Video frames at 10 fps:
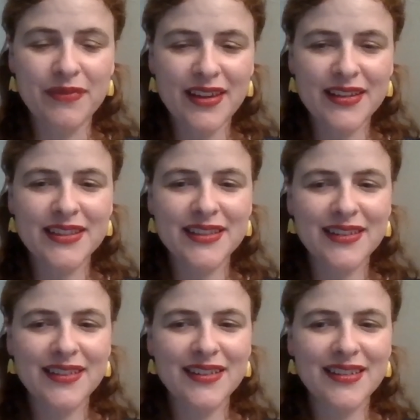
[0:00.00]
This
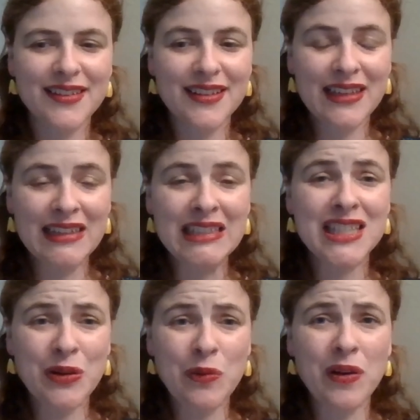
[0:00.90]
is
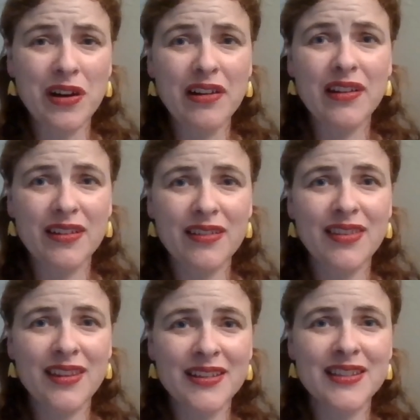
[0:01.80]
the work.
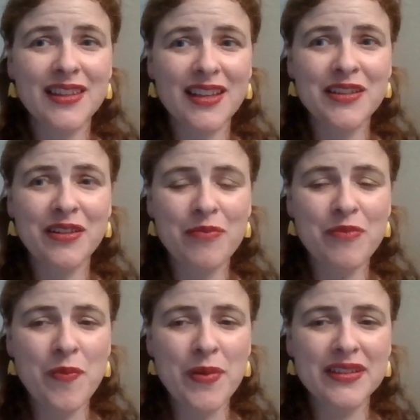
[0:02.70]
These are the
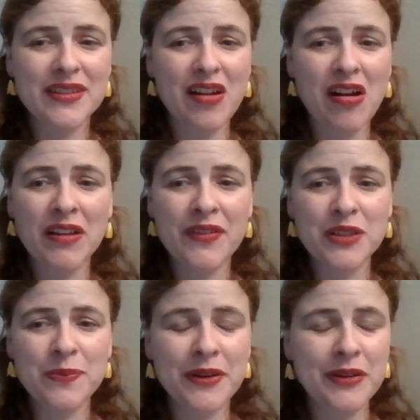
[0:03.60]
moments that all of our
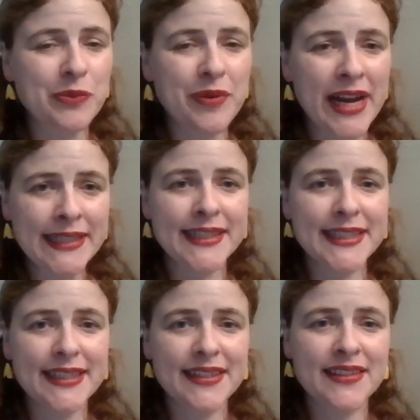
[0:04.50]
spiritual
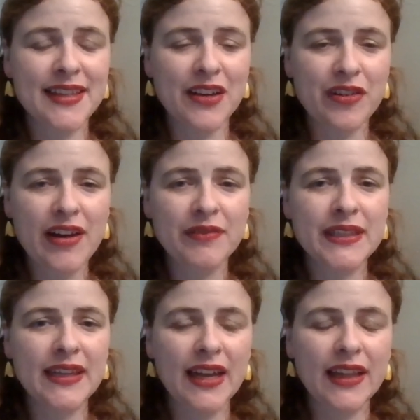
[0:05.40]
practices and
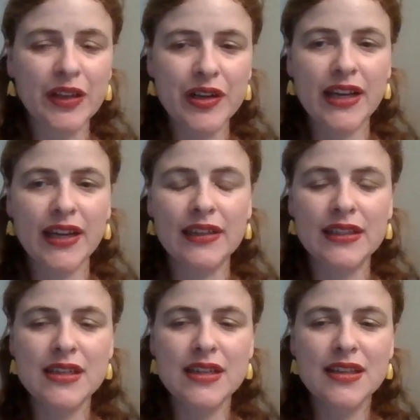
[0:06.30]
grounding and learning
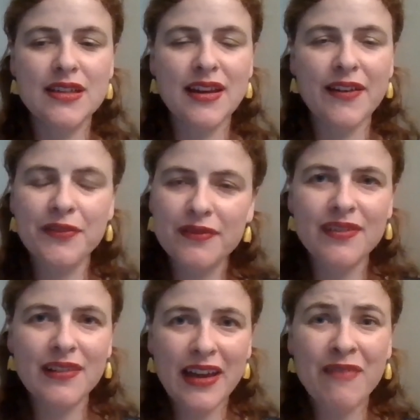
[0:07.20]

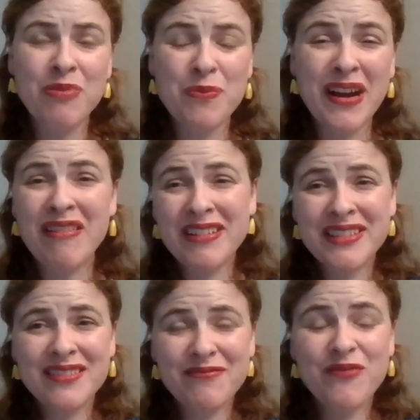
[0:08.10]
have prepared
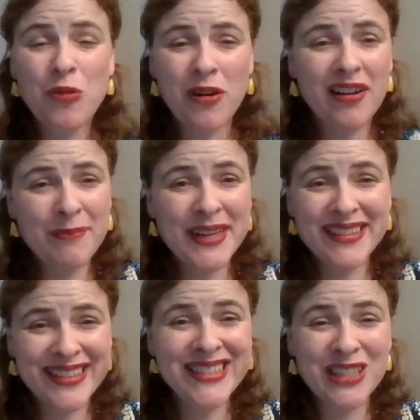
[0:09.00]
us for,
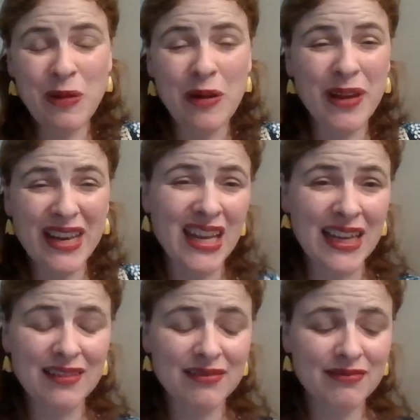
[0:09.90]
because this is when we need
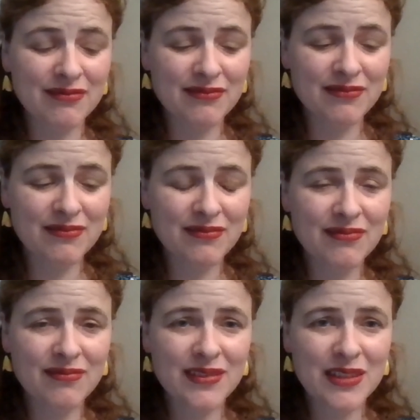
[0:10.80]
it.
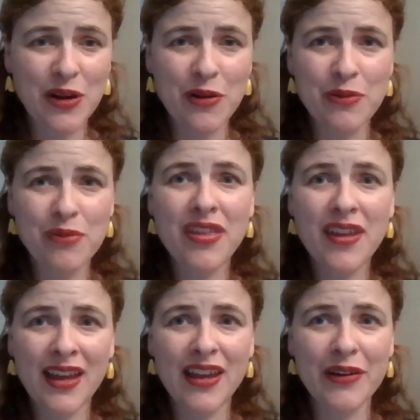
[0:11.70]
So
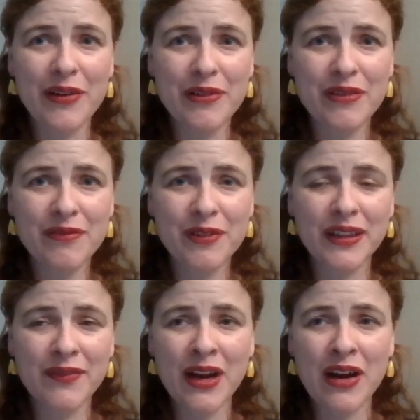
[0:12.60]
Thank you for
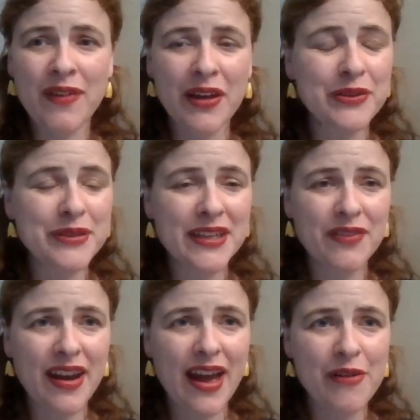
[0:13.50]
living our values
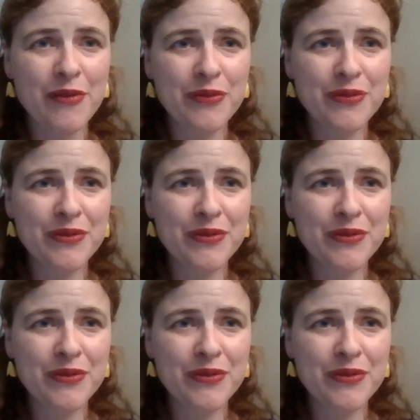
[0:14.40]
even now,